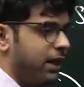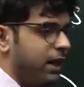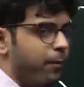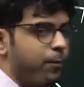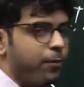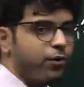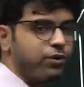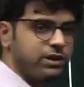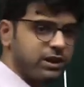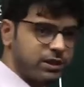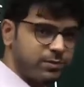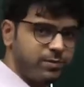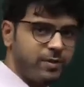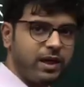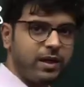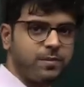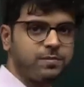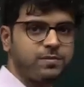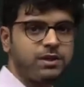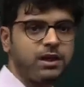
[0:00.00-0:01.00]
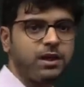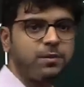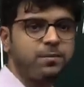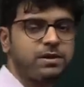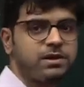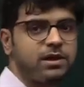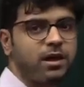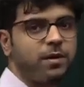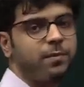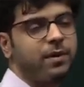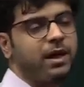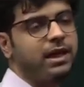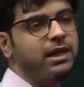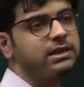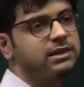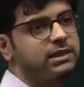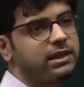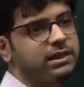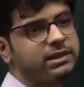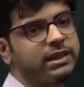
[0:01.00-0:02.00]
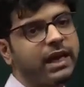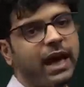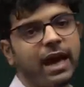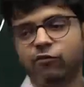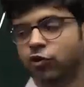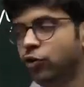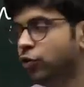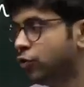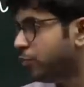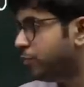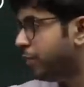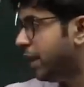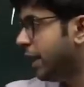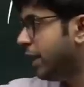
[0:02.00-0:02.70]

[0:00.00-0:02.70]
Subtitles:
approaches BMC and Mr. Ambani says, I want to buy